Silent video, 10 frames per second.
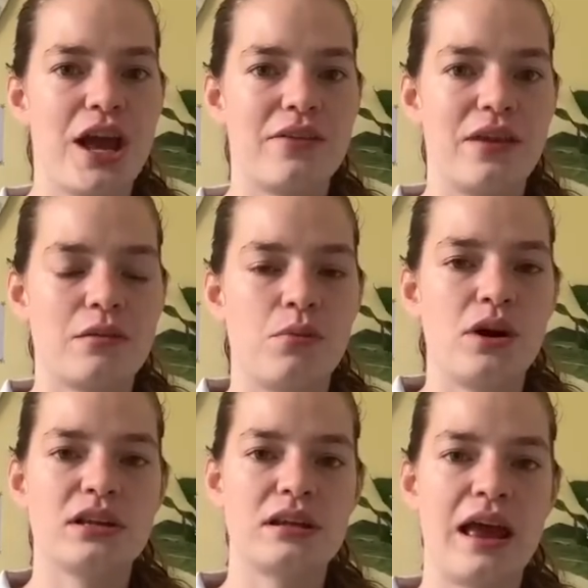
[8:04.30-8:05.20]
at that
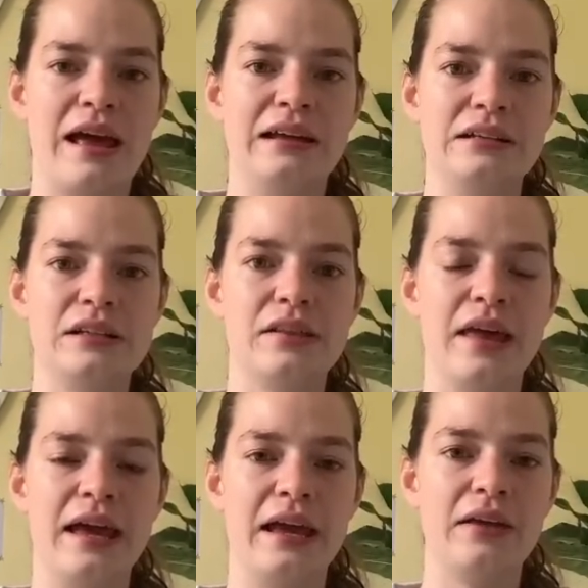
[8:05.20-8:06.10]
point, and
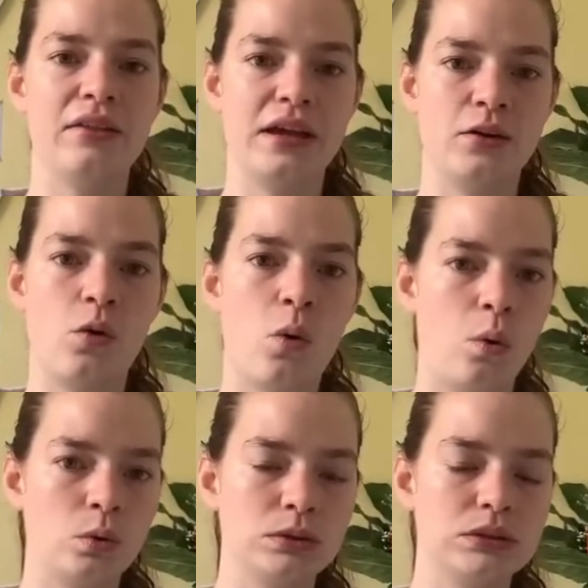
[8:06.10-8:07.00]
they then
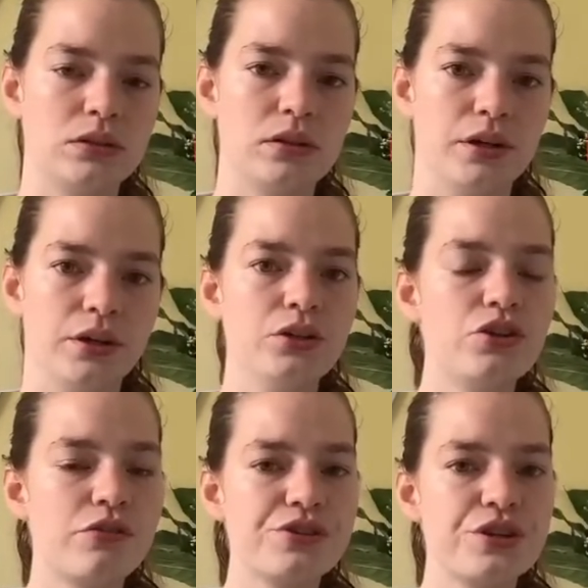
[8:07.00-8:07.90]
called the
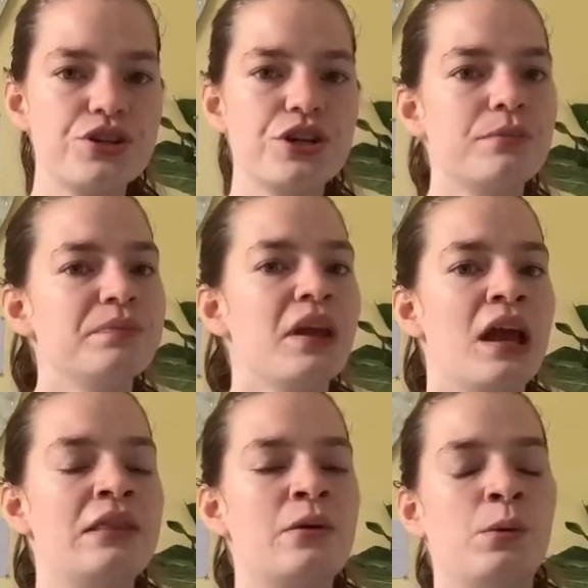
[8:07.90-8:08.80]
neurosurgeon,
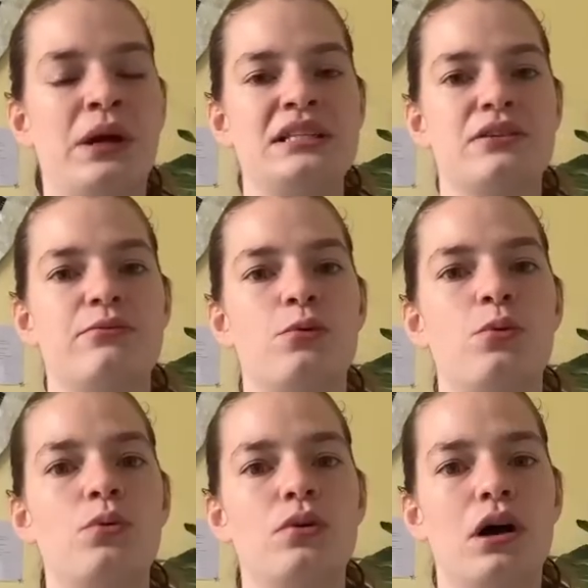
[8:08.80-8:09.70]
and they were waiting for